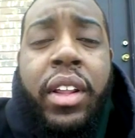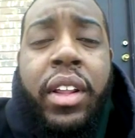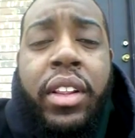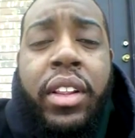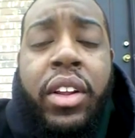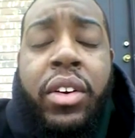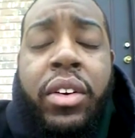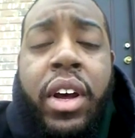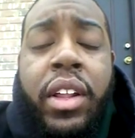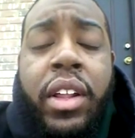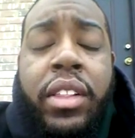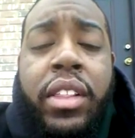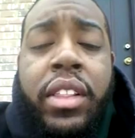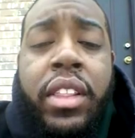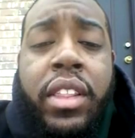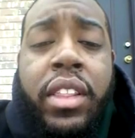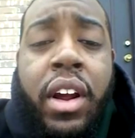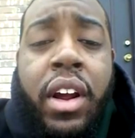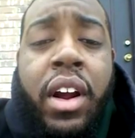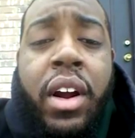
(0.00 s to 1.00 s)
Although
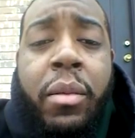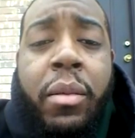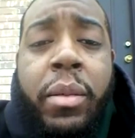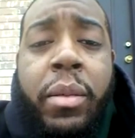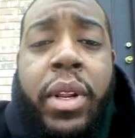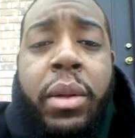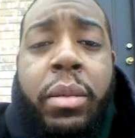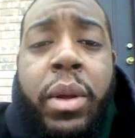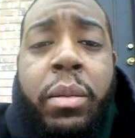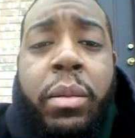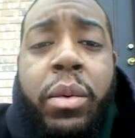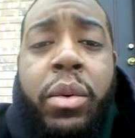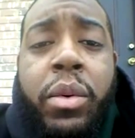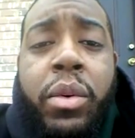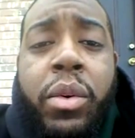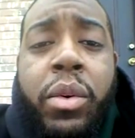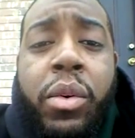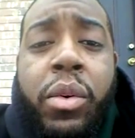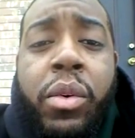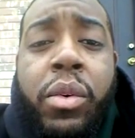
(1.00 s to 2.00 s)
there are many
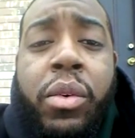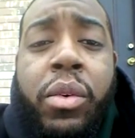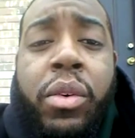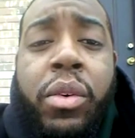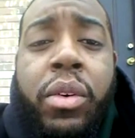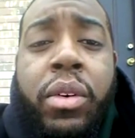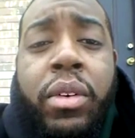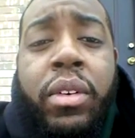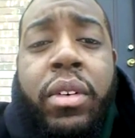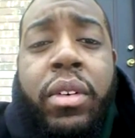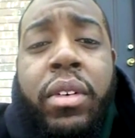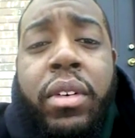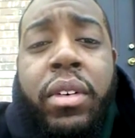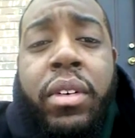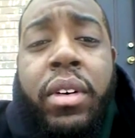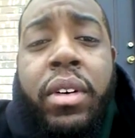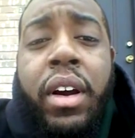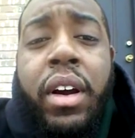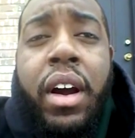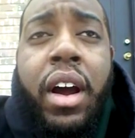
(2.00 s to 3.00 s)
people who
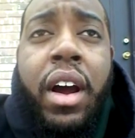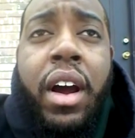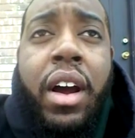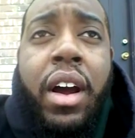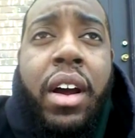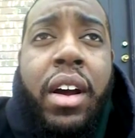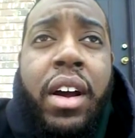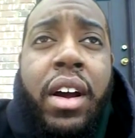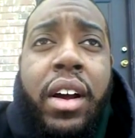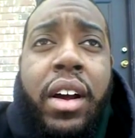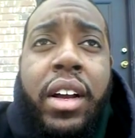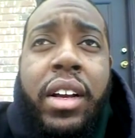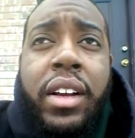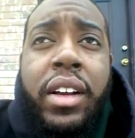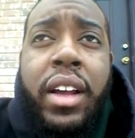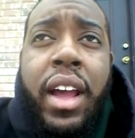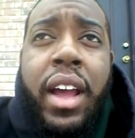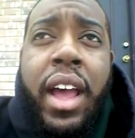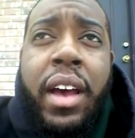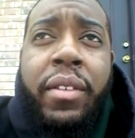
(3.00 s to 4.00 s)

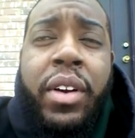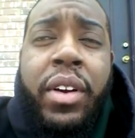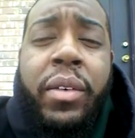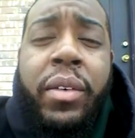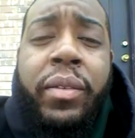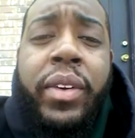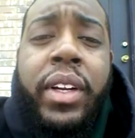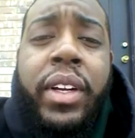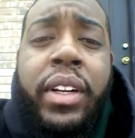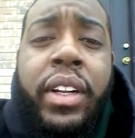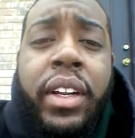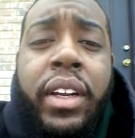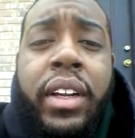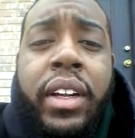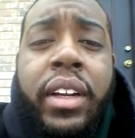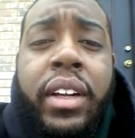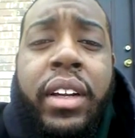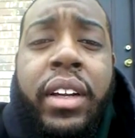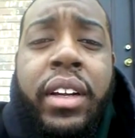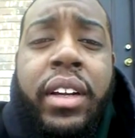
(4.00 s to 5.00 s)
have
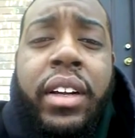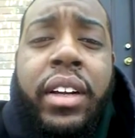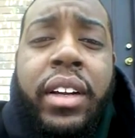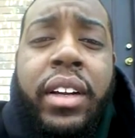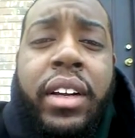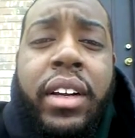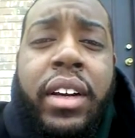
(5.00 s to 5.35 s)
conflicting